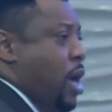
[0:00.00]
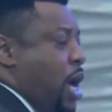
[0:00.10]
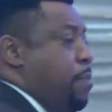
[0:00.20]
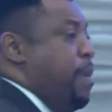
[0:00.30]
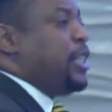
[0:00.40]

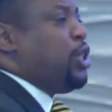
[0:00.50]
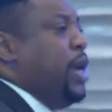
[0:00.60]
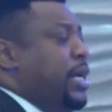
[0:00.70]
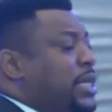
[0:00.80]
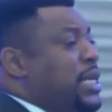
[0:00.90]
In Matthew
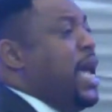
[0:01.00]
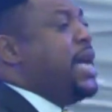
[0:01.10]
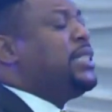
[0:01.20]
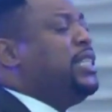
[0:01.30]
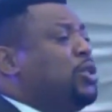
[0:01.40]
18
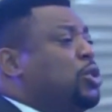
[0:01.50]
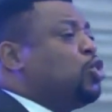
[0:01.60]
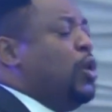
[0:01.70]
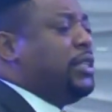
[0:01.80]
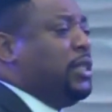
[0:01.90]
18 to
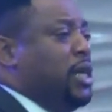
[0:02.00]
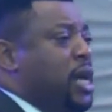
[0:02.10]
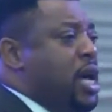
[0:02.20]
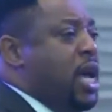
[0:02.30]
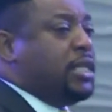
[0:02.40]
20,
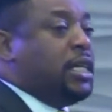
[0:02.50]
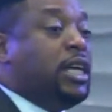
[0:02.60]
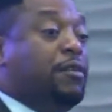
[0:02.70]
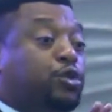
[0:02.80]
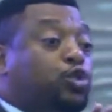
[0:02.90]
it says,
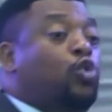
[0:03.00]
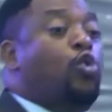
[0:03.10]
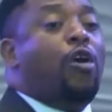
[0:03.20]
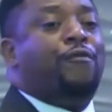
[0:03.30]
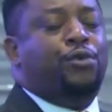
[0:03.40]
If
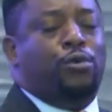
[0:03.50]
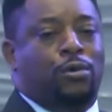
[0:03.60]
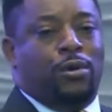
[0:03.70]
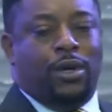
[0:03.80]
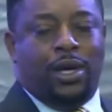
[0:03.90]
two of you
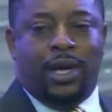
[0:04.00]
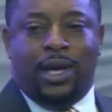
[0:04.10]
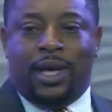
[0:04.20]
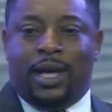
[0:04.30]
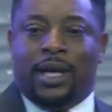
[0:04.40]

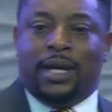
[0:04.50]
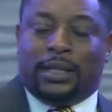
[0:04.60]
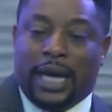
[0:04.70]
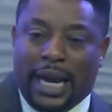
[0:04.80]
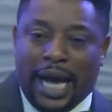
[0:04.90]

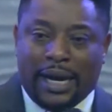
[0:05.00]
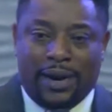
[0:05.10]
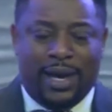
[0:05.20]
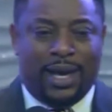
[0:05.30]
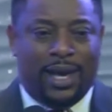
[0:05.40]
shall
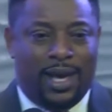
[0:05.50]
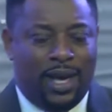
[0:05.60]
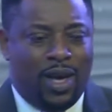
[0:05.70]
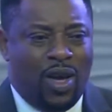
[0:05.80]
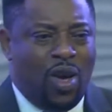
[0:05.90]
agree
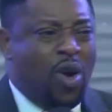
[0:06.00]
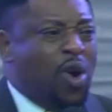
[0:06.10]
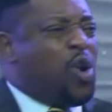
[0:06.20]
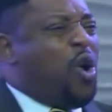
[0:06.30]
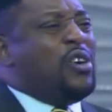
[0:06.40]

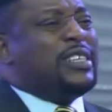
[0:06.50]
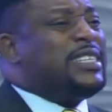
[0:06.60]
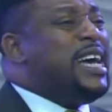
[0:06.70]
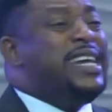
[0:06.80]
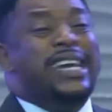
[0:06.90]

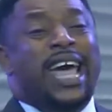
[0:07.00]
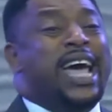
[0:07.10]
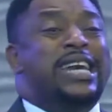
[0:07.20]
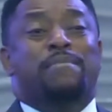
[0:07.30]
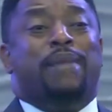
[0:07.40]
concerning
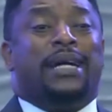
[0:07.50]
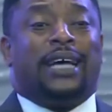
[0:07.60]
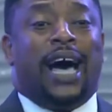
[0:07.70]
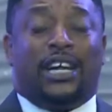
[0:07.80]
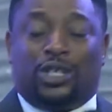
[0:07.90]
any
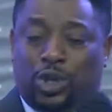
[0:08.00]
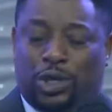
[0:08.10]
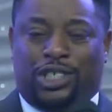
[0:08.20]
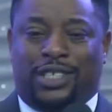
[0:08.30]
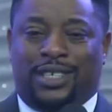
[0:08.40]
matter as
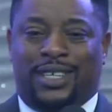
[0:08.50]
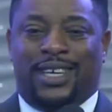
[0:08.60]
touching